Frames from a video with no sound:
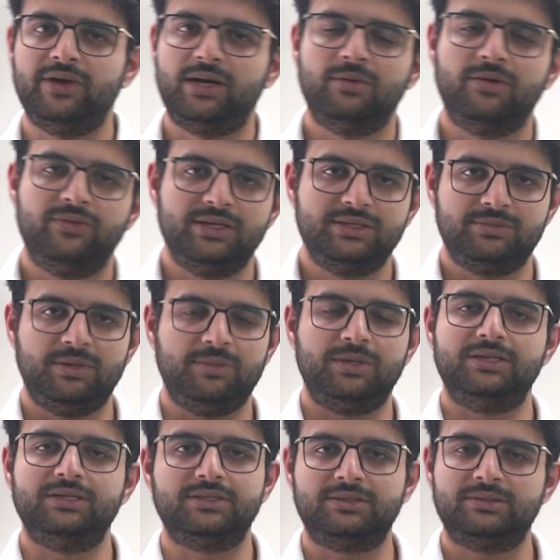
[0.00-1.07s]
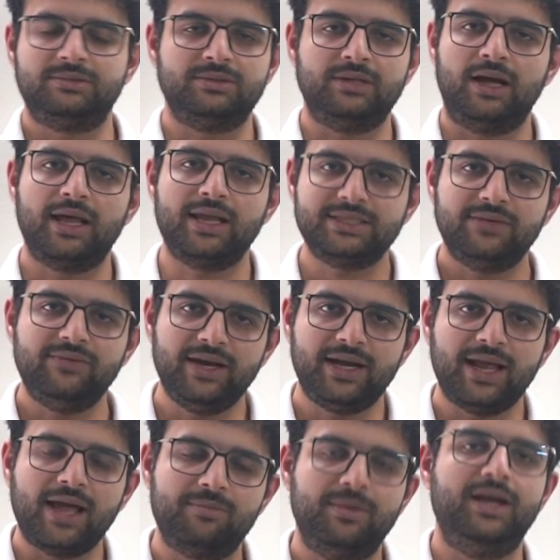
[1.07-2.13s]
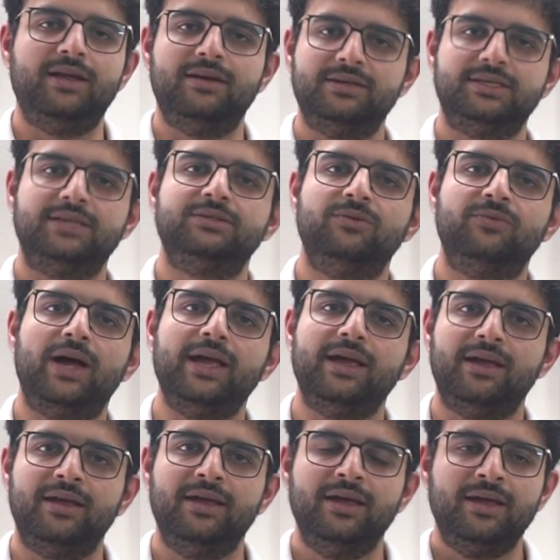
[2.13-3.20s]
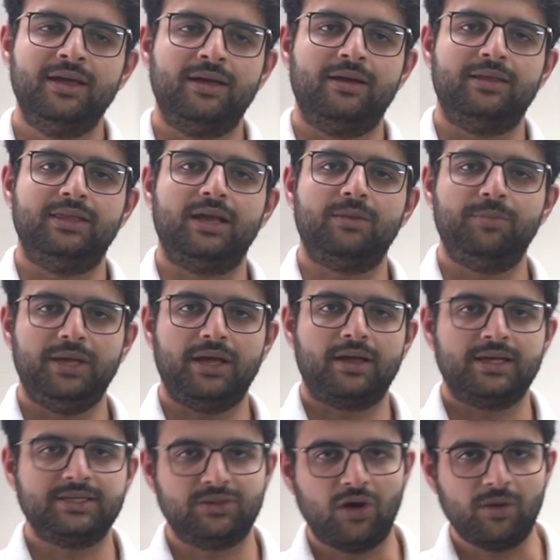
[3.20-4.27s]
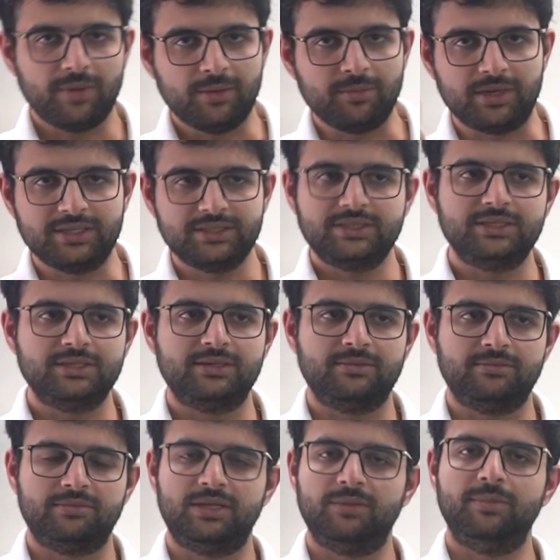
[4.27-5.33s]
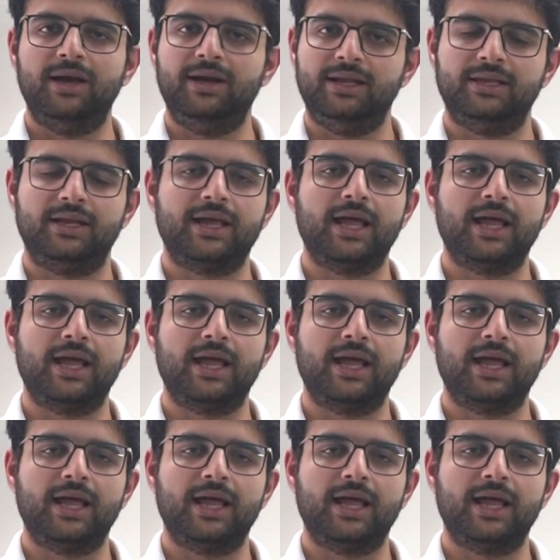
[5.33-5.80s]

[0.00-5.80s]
a victim of this. People just aggressively tag maintainers as to why their PR has not been merged. the maintainer